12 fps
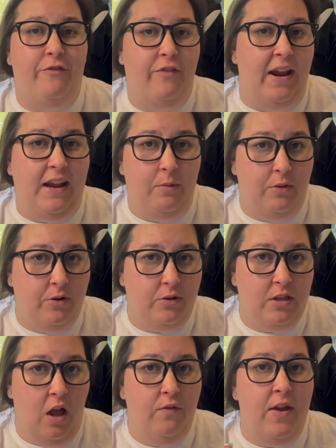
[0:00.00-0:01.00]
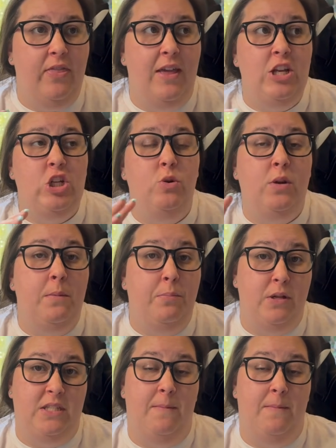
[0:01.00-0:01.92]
fighting with yourself unless you can put